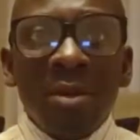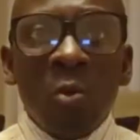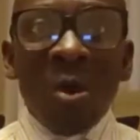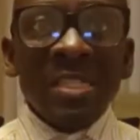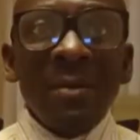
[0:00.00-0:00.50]

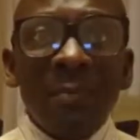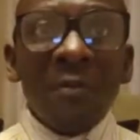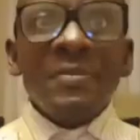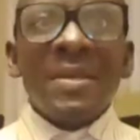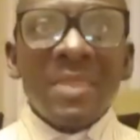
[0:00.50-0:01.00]
Once he
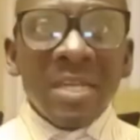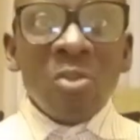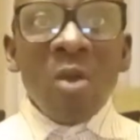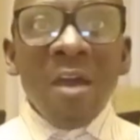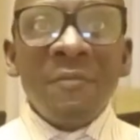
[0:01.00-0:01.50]
proves that
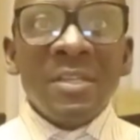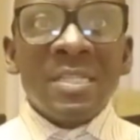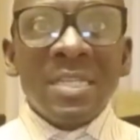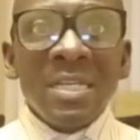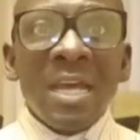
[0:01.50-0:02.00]
you have the
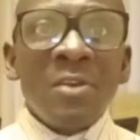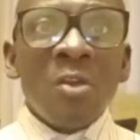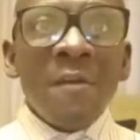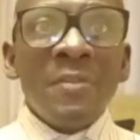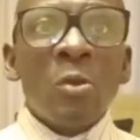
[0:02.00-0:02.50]
skill and
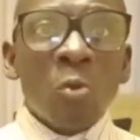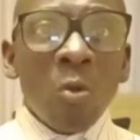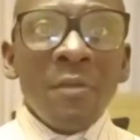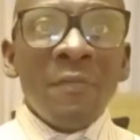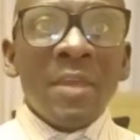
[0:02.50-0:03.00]
you have the
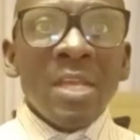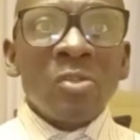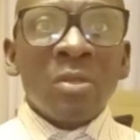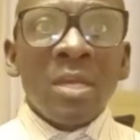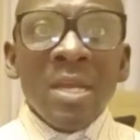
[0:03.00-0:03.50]

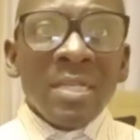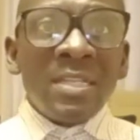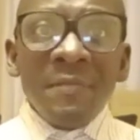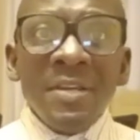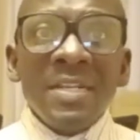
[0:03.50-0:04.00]
qualification,
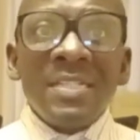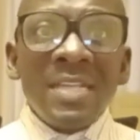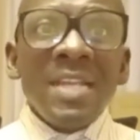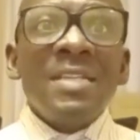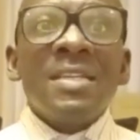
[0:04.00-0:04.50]
definitely
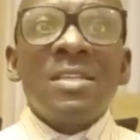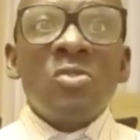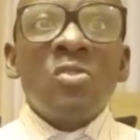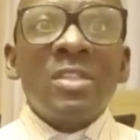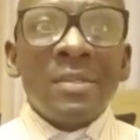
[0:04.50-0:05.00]
changing
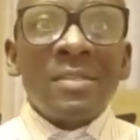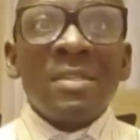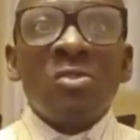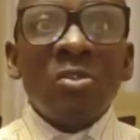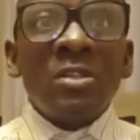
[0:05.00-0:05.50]
is
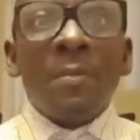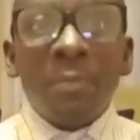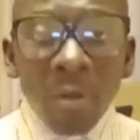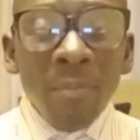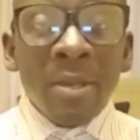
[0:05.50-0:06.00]
not a
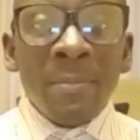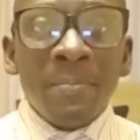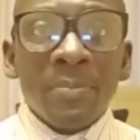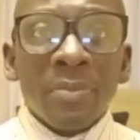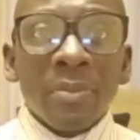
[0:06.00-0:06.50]
problem.
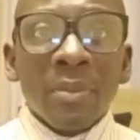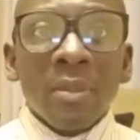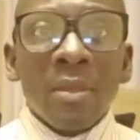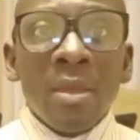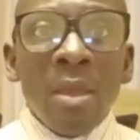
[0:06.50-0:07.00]

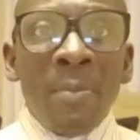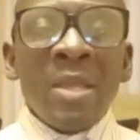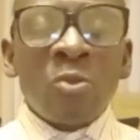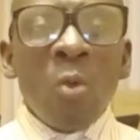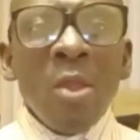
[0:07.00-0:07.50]

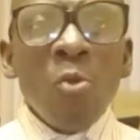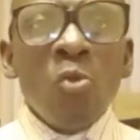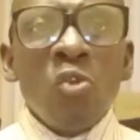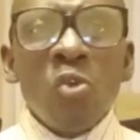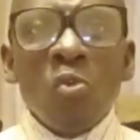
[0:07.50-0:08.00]
But why
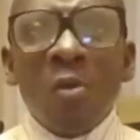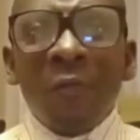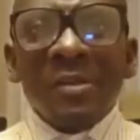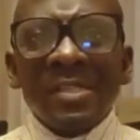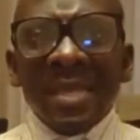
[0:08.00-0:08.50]
would you
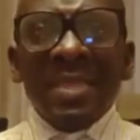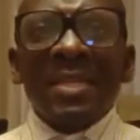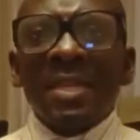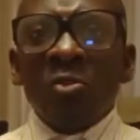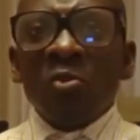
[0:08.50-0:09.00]
go
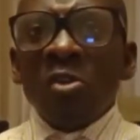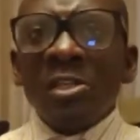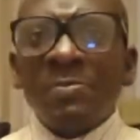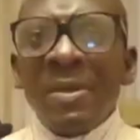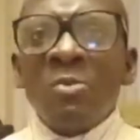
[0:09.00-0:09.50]
something that you go
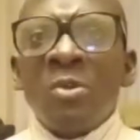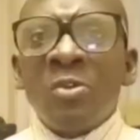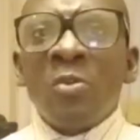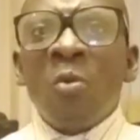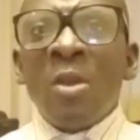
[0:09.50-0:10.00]
and spend what
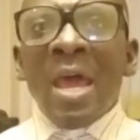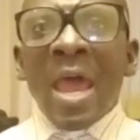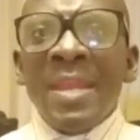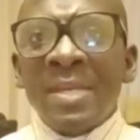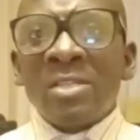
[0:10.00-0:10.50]
you call
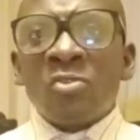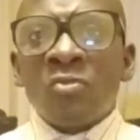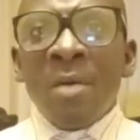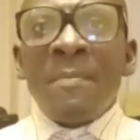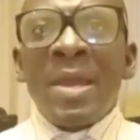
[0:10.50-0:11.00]
an
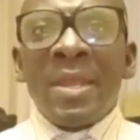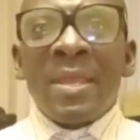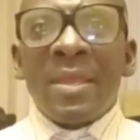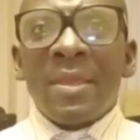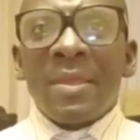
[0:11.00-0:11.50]
extra money
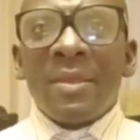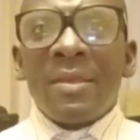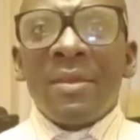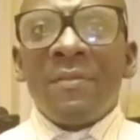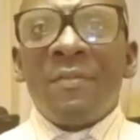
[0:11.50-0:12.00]

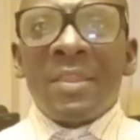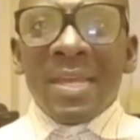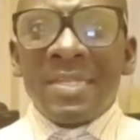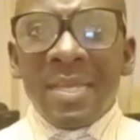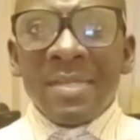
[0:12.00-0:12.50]
for
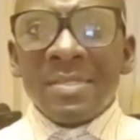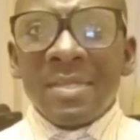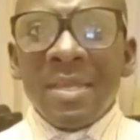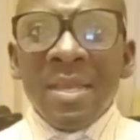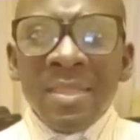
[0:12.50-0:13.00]
that
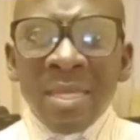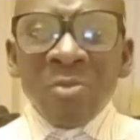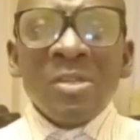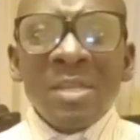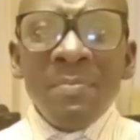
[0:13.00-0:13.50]
case? That
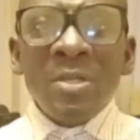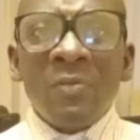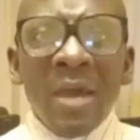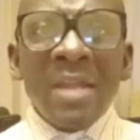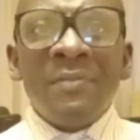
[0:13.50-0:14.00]
was a bit
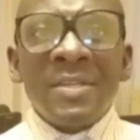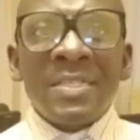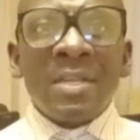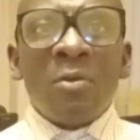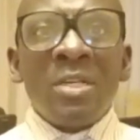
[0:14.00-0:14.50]
of
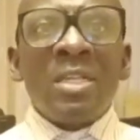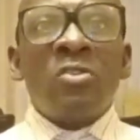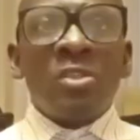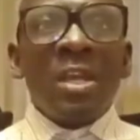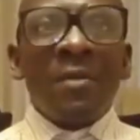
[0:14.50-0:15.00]
advice that I wanted
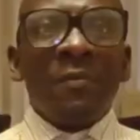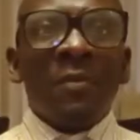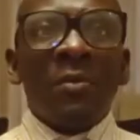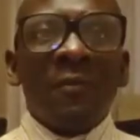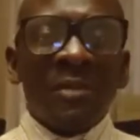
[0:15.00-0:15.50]
to share
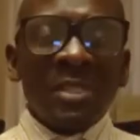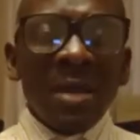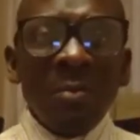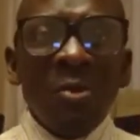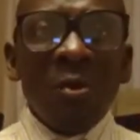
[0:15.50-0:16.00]
with you. For
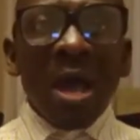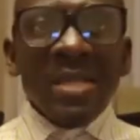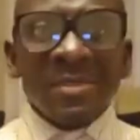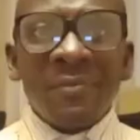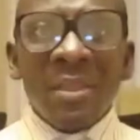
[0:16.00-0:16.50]
someone who
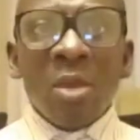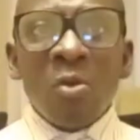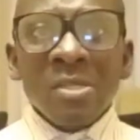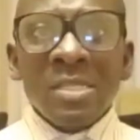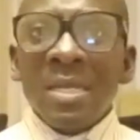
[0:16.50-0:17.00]
asks for the
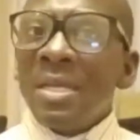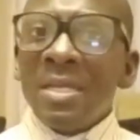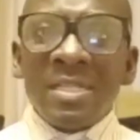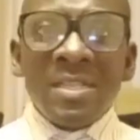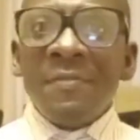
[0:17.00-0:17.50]
cost,
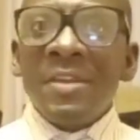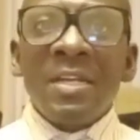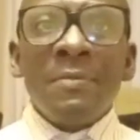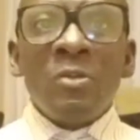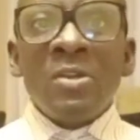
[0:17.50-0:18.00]
it's
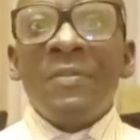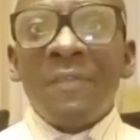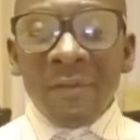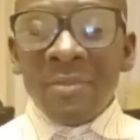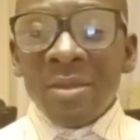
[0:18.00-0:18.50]
definitely between
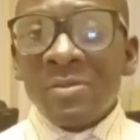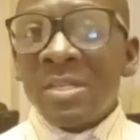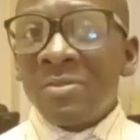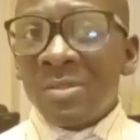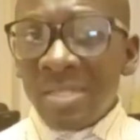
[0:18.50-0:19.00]

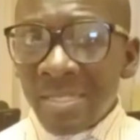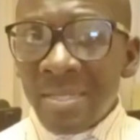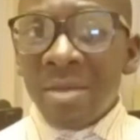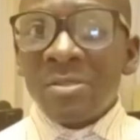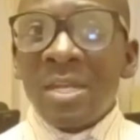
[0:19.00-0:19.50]
5,000 to
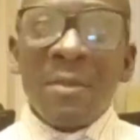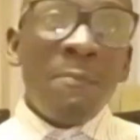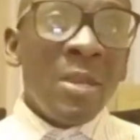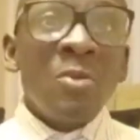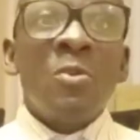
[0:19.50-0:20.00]
6,000,
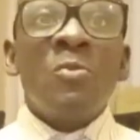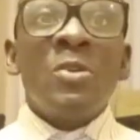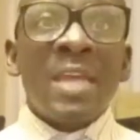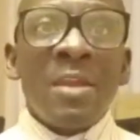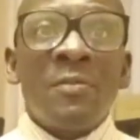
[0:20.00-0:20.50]
depending on
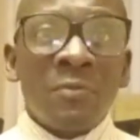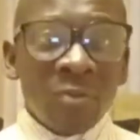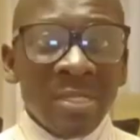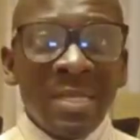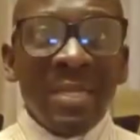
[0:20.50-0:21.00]
which kind of
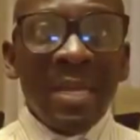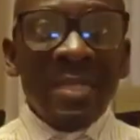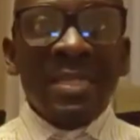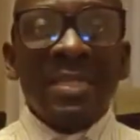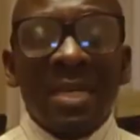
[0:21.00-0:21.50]
trusted
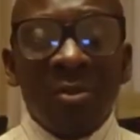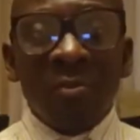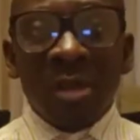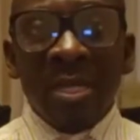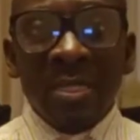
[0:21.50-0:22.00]
agent that
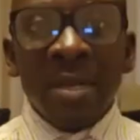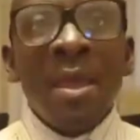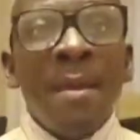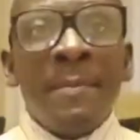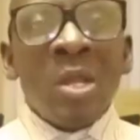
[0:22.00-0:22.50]
you're getting.
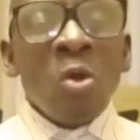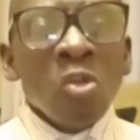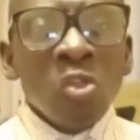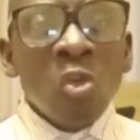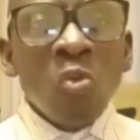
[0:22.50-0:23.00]
But
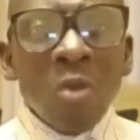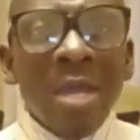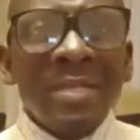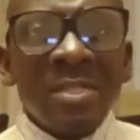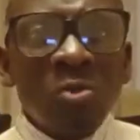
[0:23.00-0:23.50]
also look
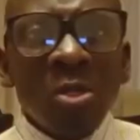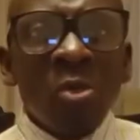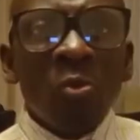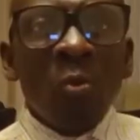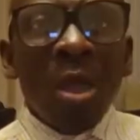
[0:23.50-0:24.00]
at a
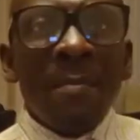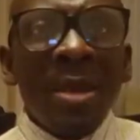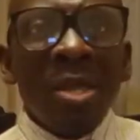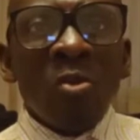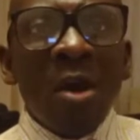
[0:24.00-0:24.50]
situation
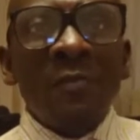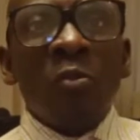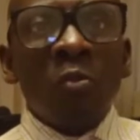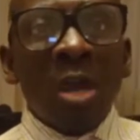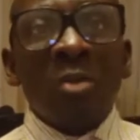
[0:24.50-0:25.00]
whereby you have
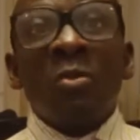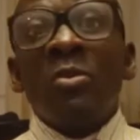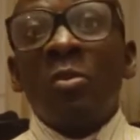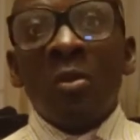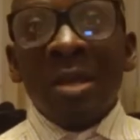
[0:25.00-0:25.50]
to look at
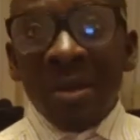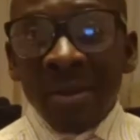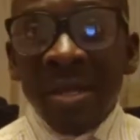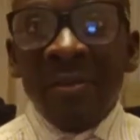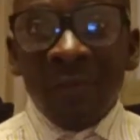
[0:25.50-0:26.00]
what you call
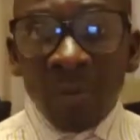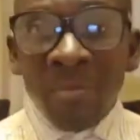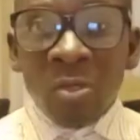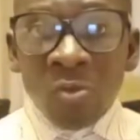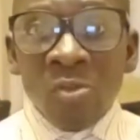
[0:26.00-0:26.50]
career
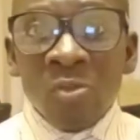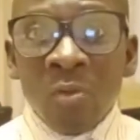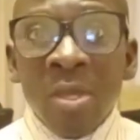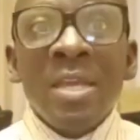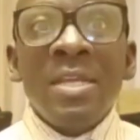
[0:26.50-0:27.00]
development also.
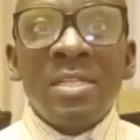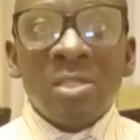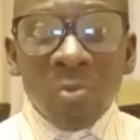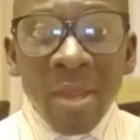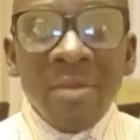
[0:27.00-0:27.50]

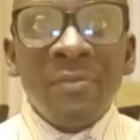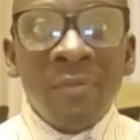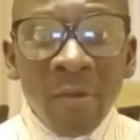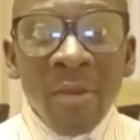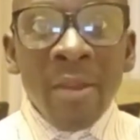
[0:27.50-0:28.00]
It's quite
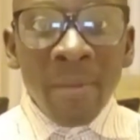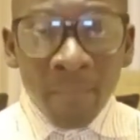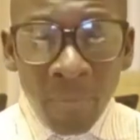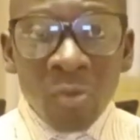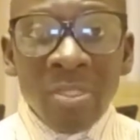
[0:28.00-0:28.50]
very
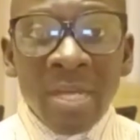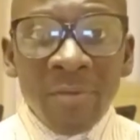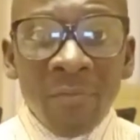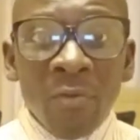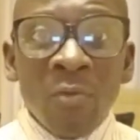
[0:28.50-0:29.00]

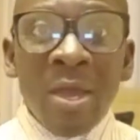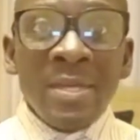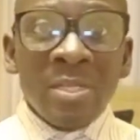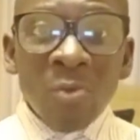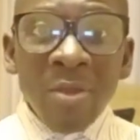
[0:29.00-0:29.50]
important for you, and
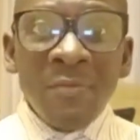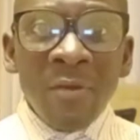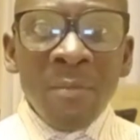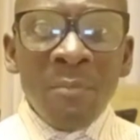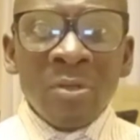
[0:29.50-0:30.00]
it's quite
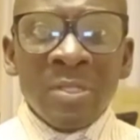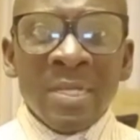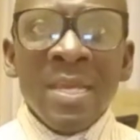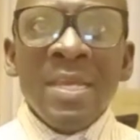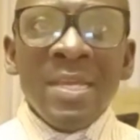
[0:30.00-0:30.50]
very
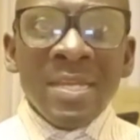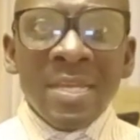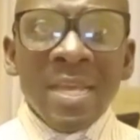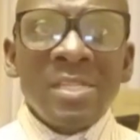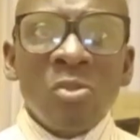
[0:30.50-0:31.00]
important
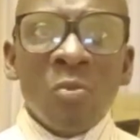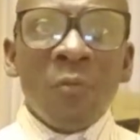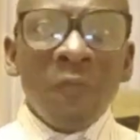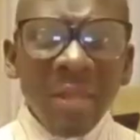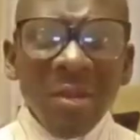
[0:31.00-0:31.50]
in case you
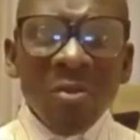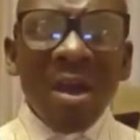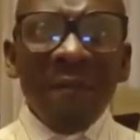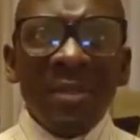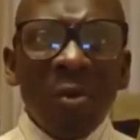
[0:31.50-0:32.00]
feel you
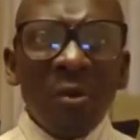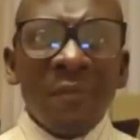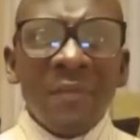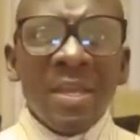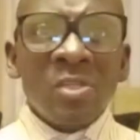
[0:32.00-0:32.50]
have the
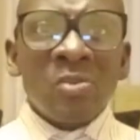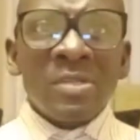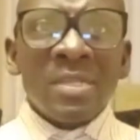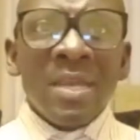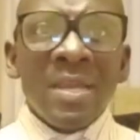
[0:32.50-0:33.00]

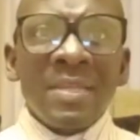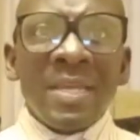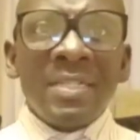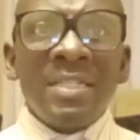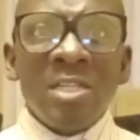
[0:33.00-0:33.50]
qualifications
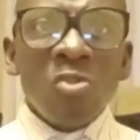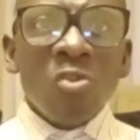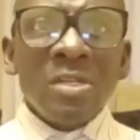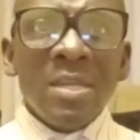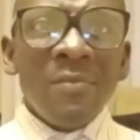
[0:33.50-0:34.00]
that did
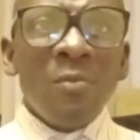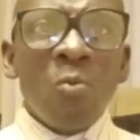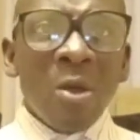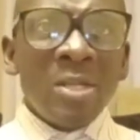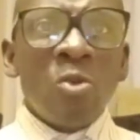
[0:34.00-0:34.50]
not give you
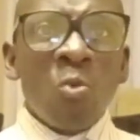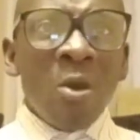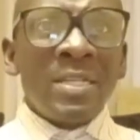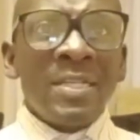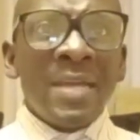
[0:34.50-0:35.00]
what you
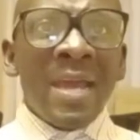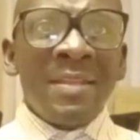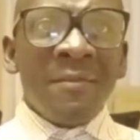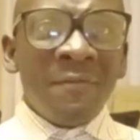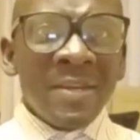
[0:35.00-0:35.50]
wanted
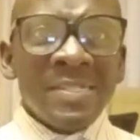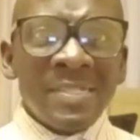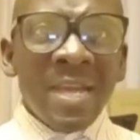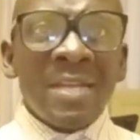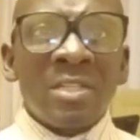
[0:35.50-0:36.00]
at the first
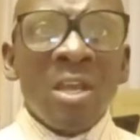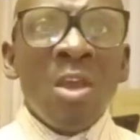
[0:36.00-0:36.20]
start,